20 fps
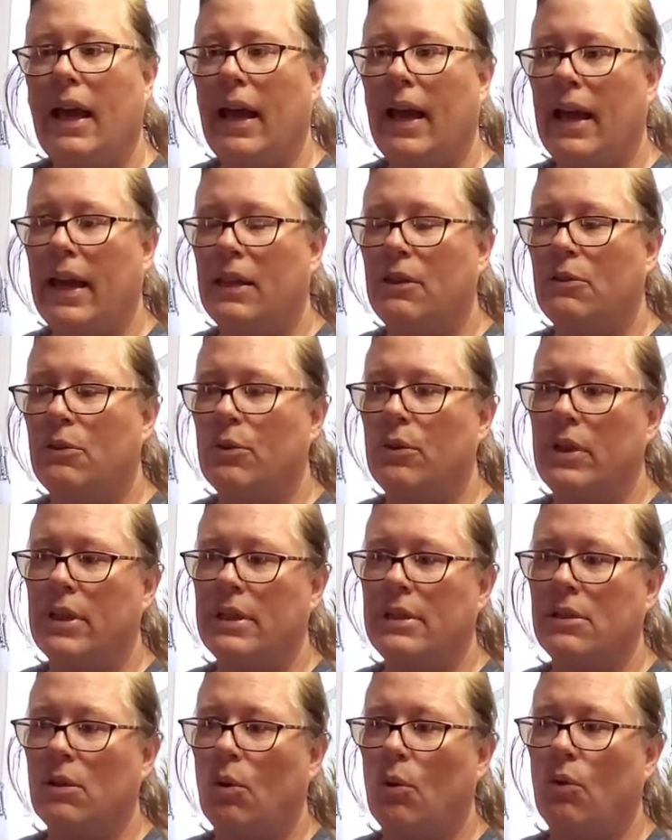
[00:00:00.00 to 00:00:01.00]
And through
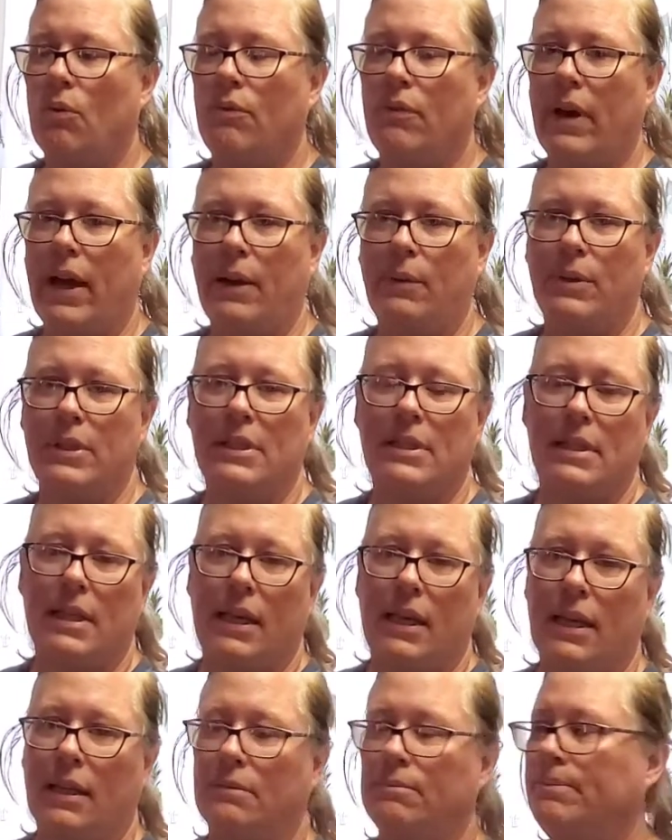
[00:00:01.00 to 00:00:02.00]
this whole virus
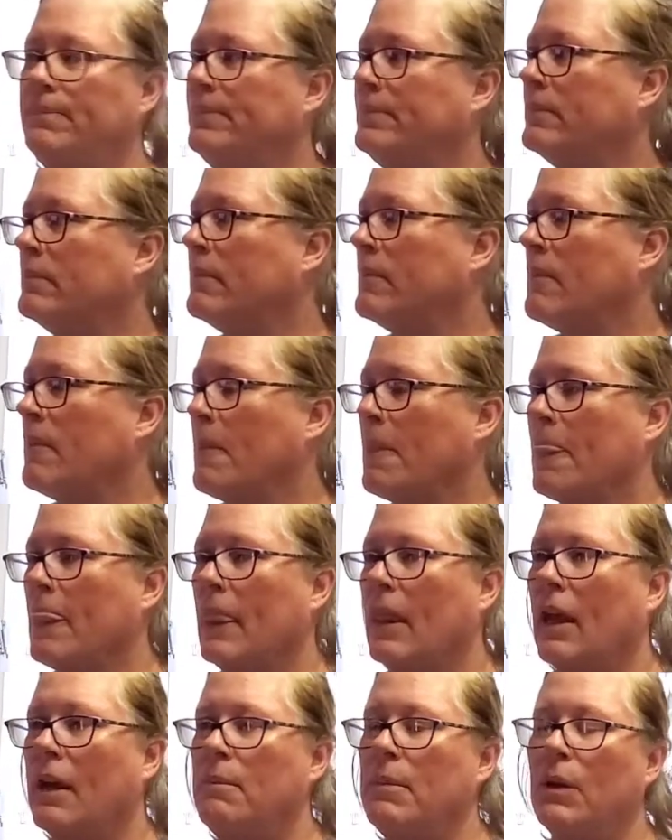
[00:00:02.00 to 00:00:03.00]
thing,
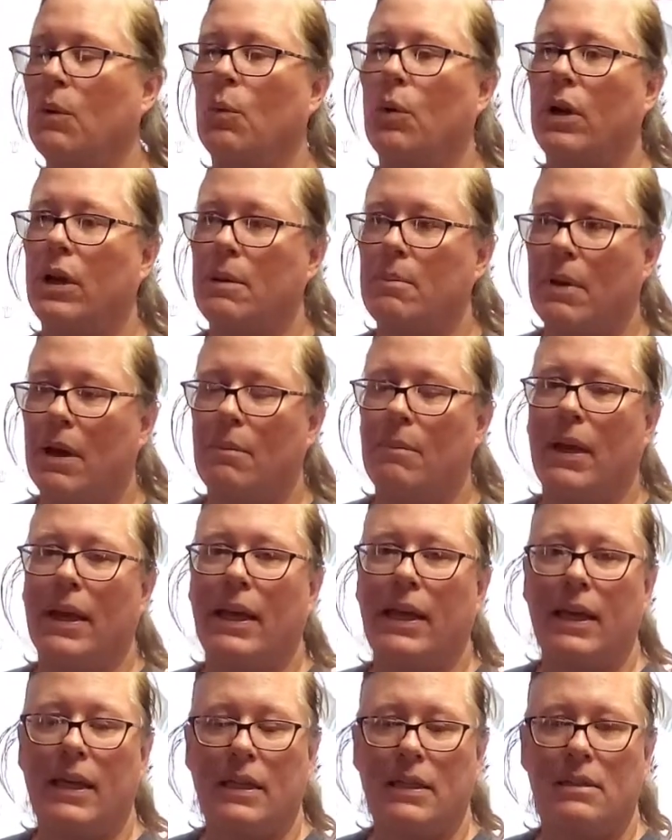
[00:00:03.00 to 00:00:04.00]
I've been worried about my
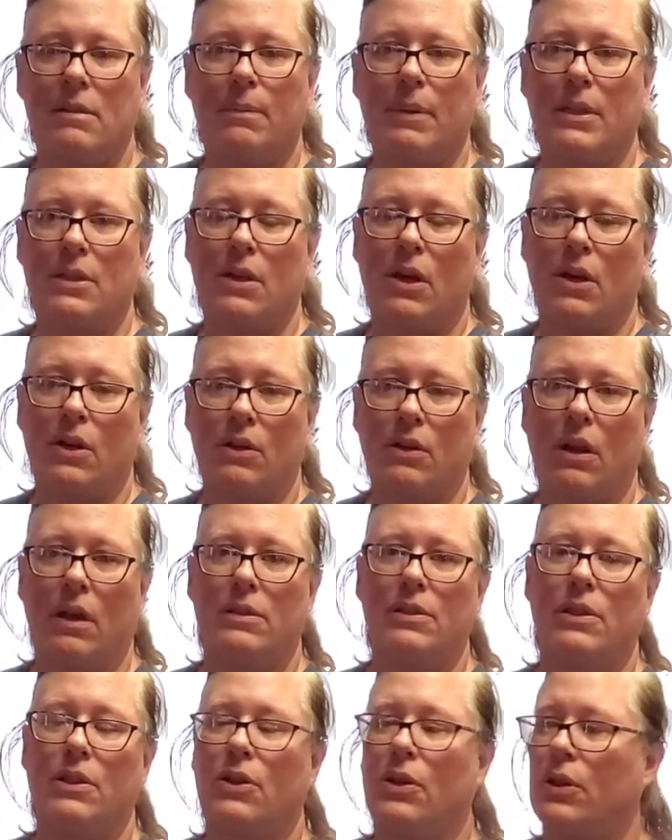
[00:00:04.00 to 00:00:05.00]
kids. My
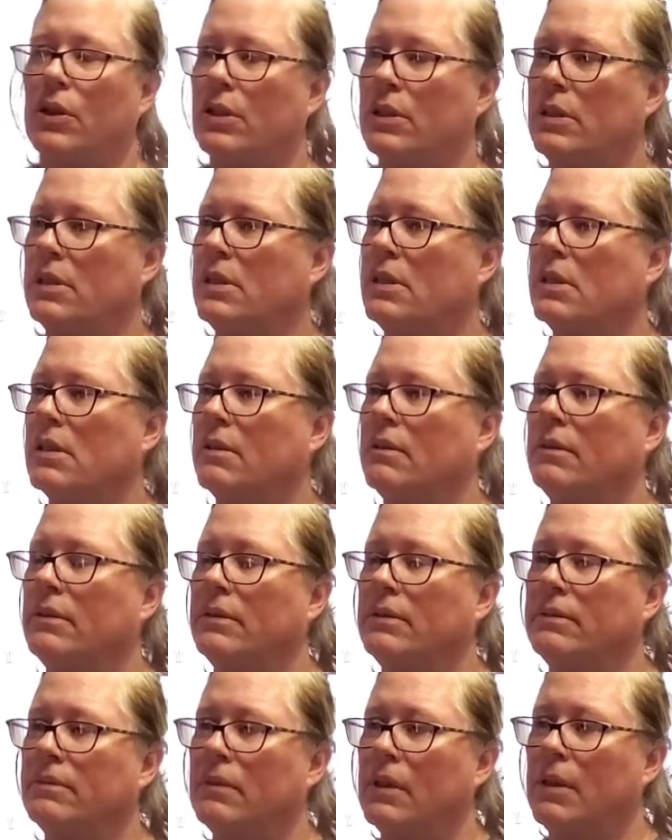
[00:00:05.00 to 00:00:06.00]
daughter-in-law's a nurse.
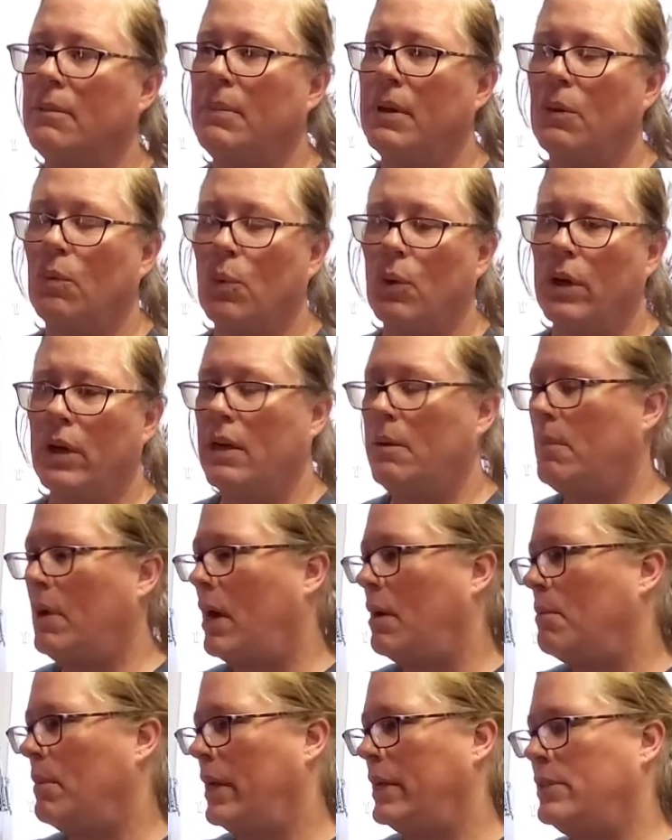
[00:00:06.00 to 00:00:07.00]
I've been worried
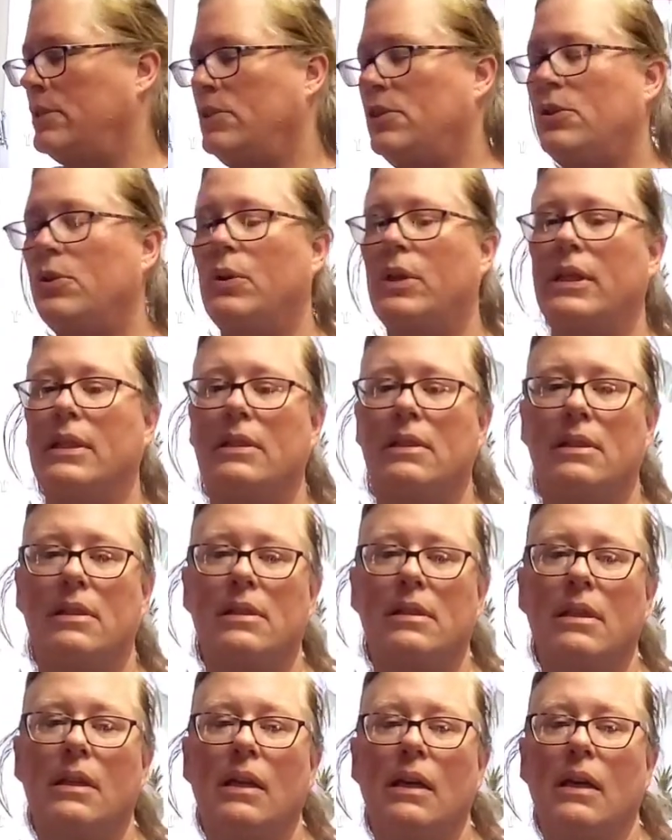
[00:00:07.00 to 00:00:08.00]
about my
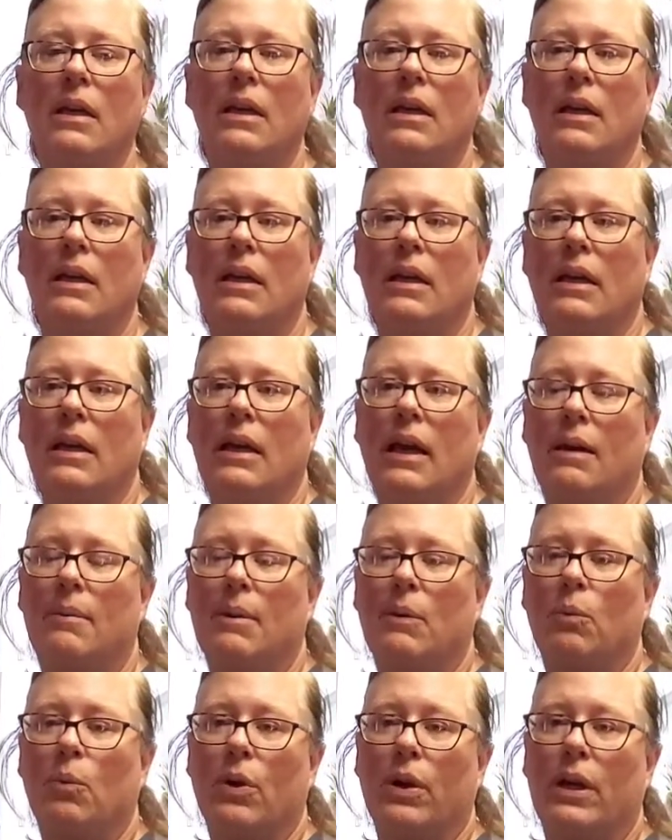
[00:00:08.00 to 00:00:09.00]
students. I've
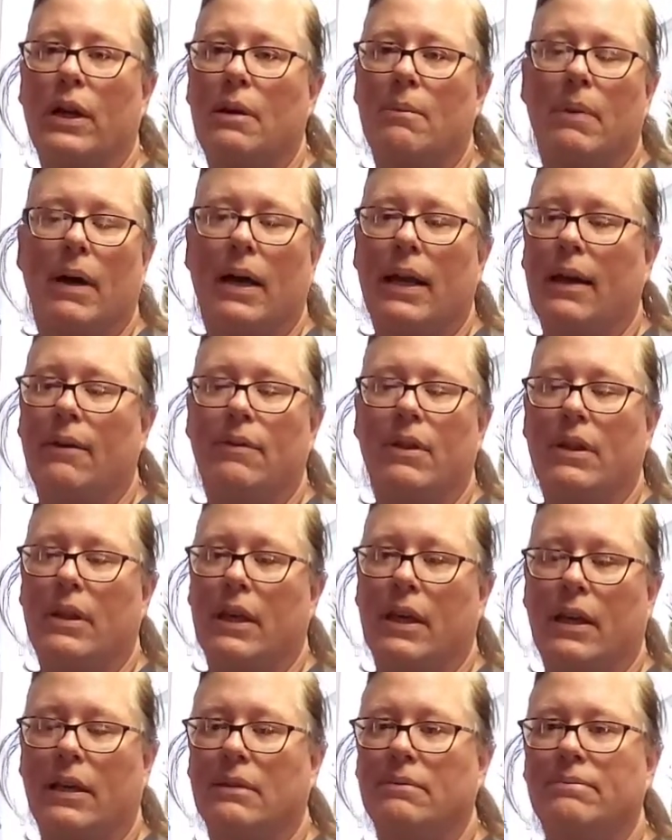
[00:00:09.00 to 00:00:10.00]
been worried about
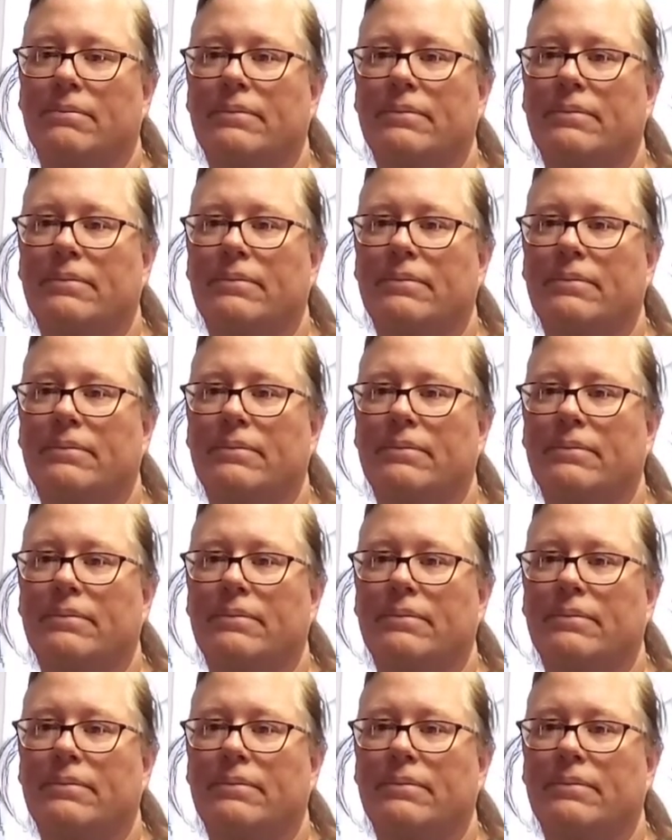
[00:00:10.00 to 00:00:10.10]
everything.